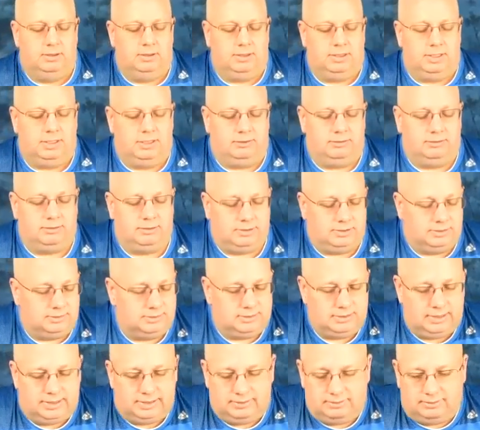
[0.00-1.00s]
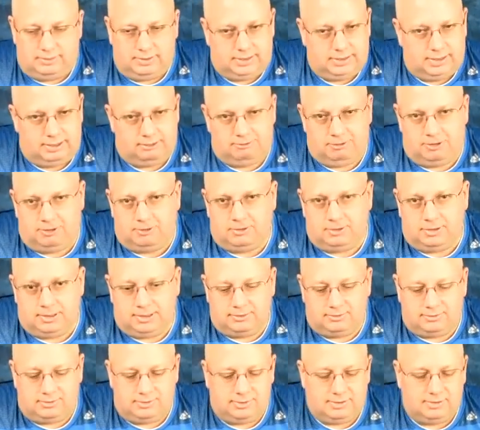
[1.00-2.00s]
You know, this lens, like every other
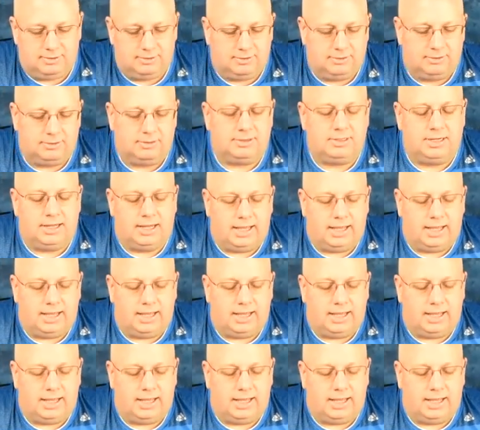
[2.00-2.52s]
lens here,